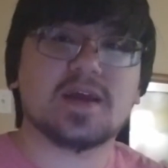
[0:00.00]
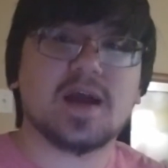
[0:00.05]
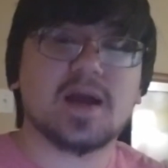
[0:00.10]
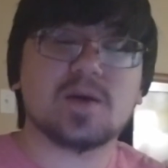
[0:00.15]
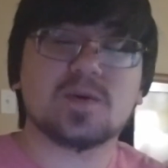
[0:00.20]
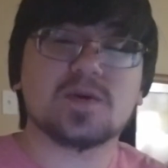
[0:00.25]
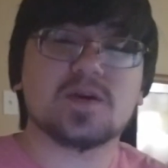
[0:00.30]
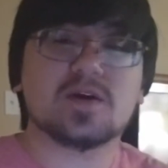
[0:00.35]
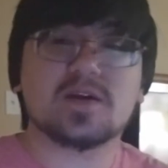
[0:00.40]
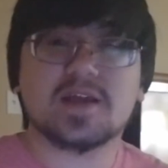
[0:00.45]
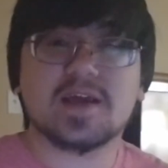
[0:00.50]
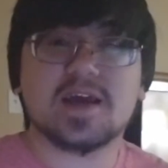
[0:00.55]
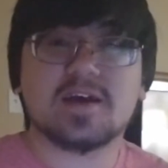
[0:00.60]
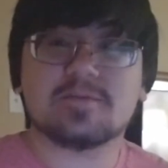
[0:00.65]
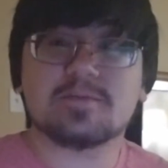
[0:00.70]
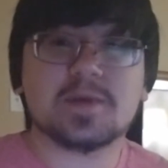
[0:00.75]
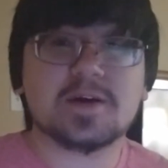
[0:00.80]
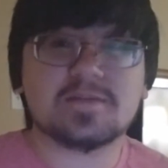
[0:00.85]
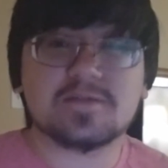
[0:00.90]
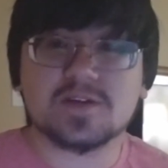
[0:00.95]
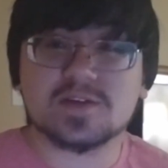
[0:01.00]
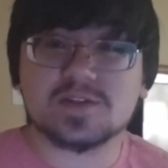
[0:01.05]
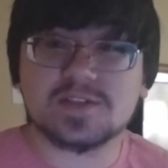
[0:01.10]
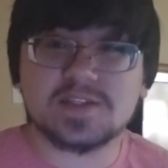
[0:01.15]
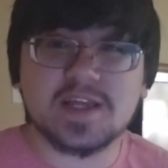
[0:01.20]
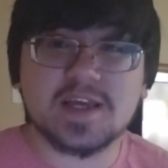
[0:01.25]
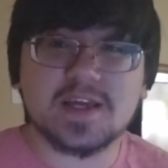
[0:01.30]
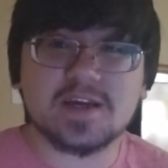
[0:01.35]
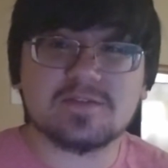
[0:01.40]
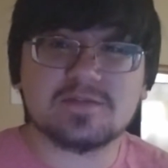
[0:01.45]
would already have my first
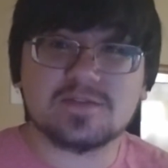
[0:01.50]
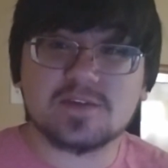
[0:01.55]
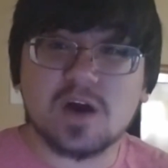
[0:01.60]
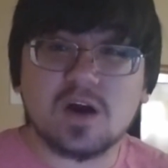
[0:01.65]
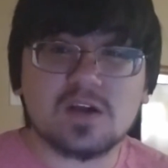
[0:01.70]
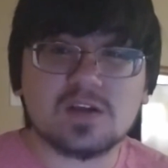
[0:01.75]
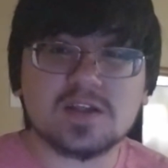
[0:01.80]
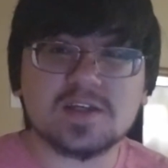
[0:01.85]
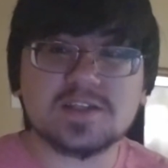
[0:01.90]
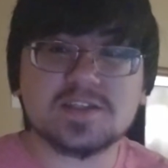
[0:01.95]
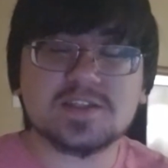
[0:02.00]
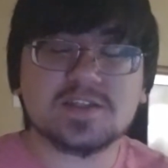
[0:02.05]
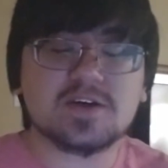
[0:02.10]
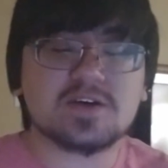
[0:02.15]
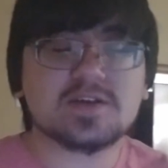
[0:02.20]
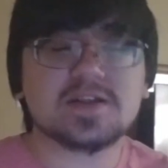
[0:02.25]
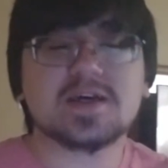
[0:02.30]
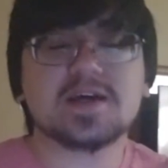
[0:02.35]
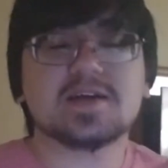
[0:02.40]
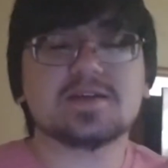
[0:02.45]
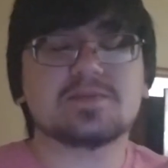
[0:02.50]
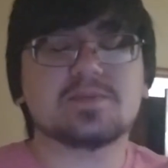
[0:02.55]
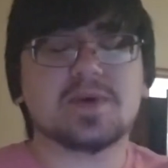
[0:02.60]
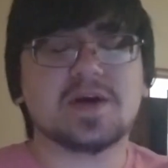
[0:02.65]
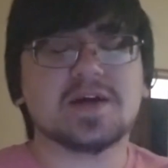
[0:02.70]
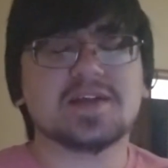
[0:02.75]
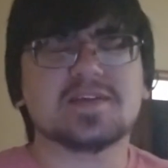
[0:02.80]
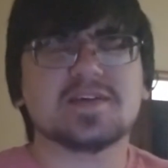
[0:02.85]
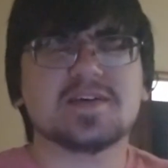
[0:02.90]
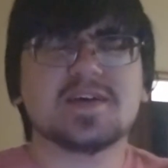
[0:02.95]
day of college and all that,
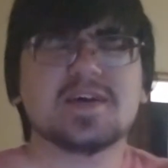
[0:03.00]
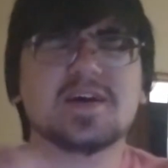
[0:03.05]
but